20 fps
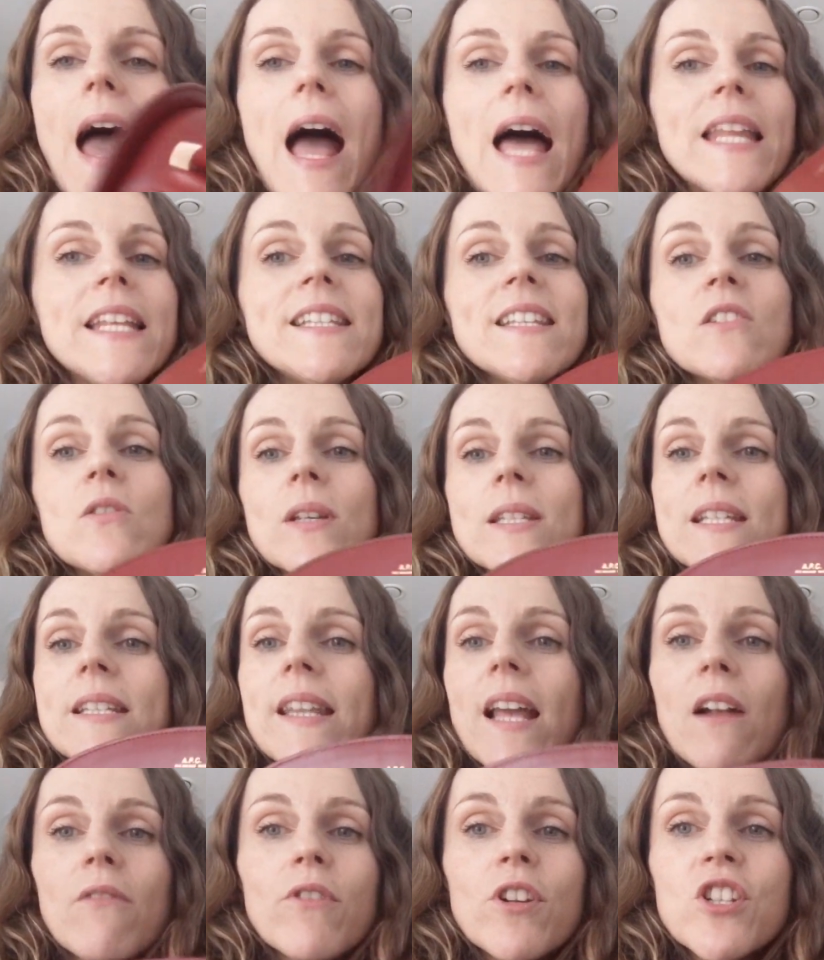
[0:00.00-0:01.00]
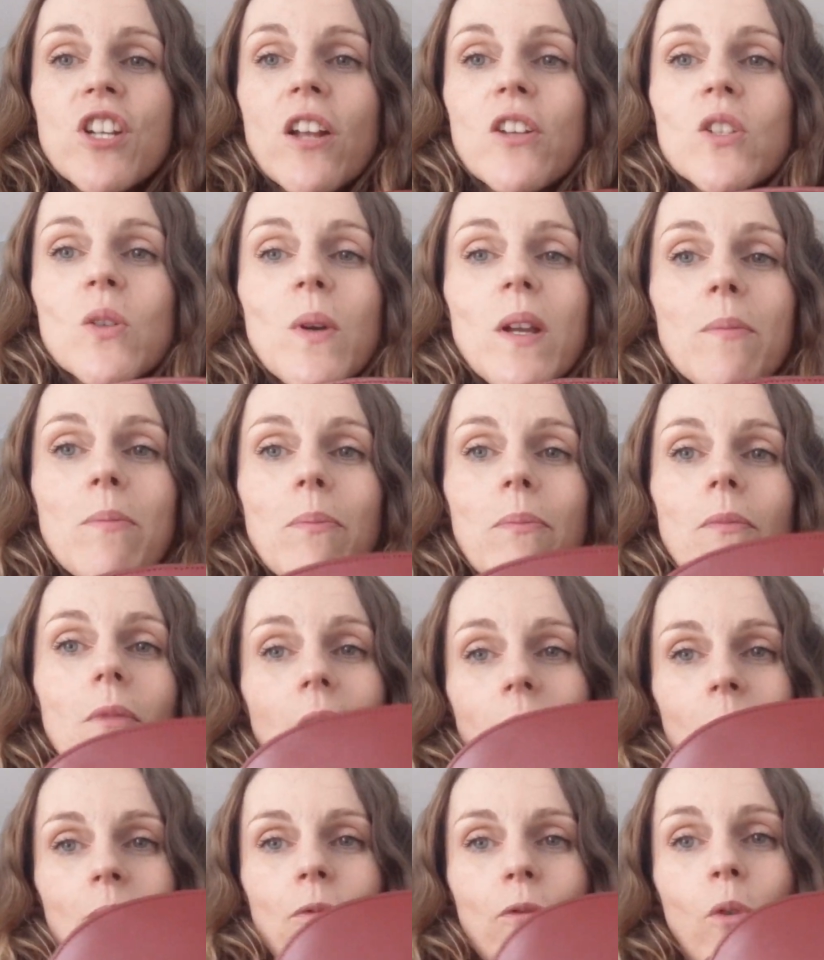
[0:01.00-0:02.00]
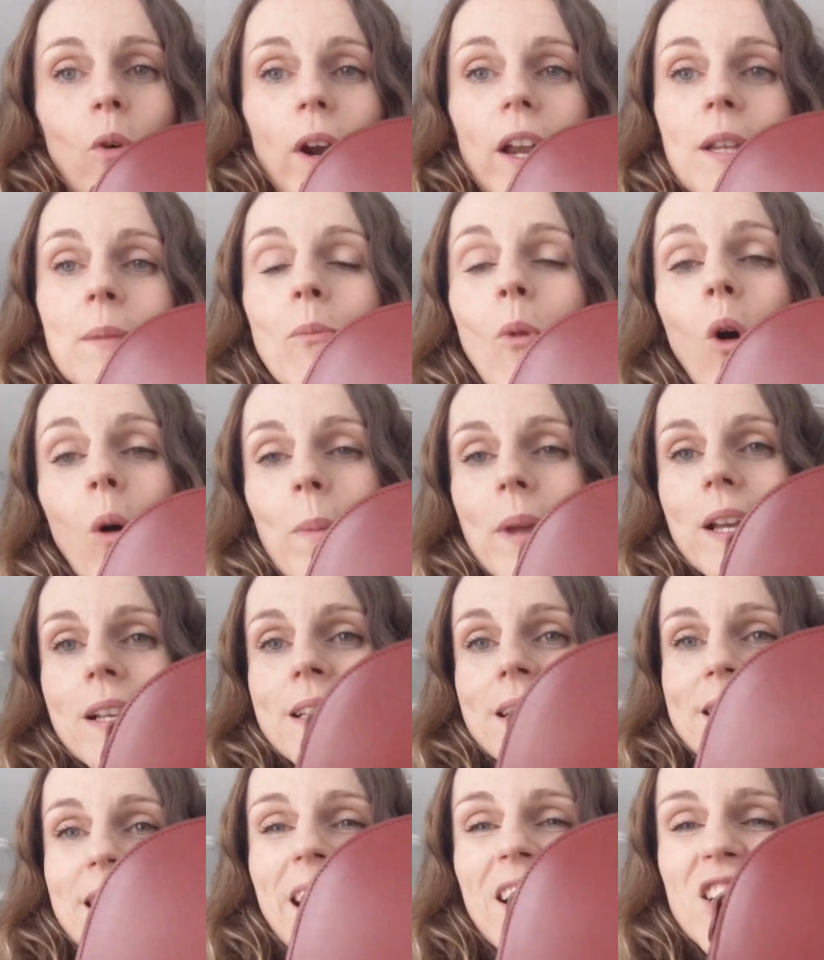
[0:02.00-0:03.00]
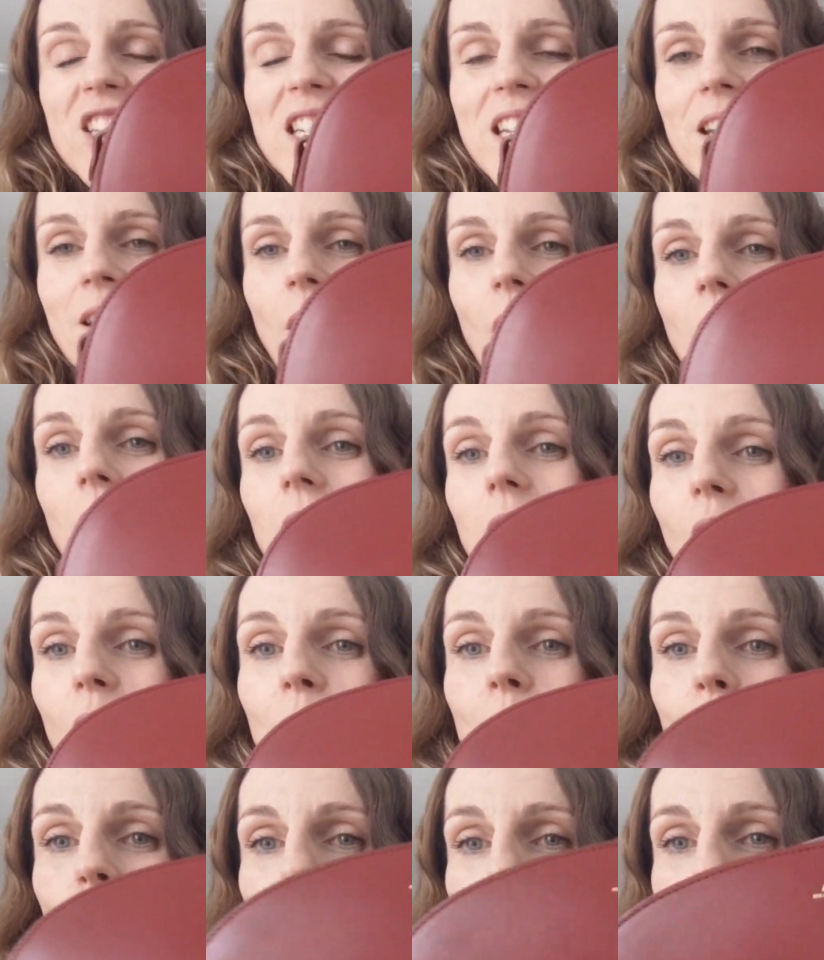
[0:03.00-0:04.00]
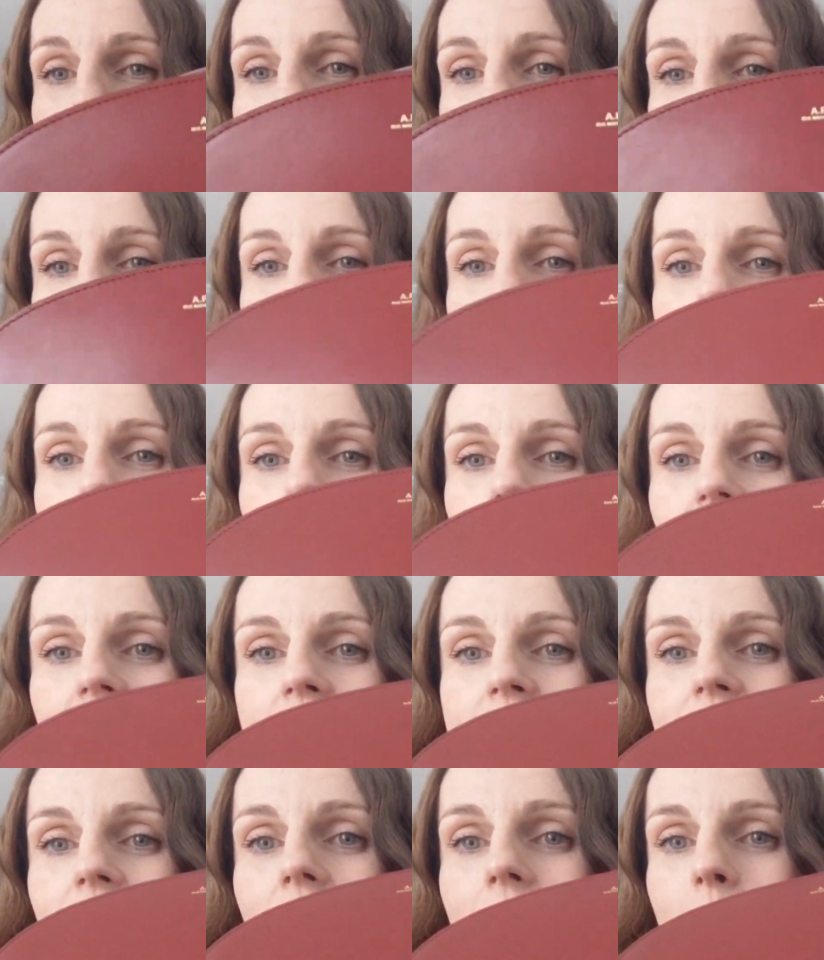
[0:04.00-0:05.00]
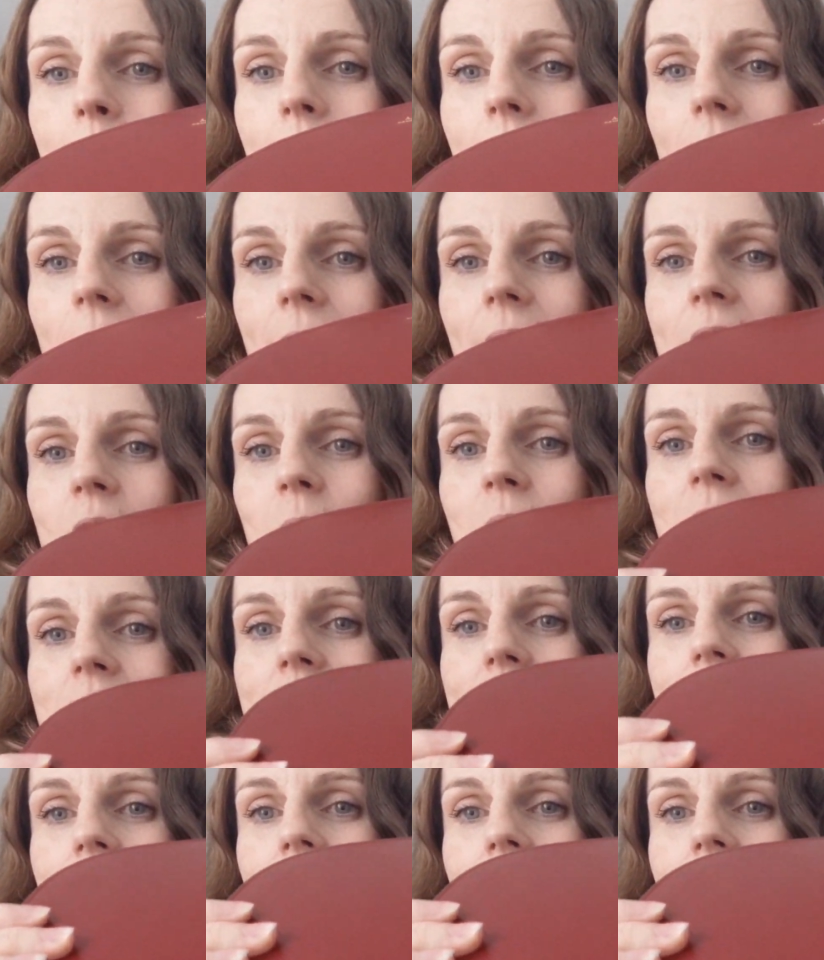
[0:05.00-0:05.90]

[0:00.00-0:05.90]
And it's interesting that I reached out to it for it more, because it's actually a lot more fragile than the Alma. Like, as you can see, it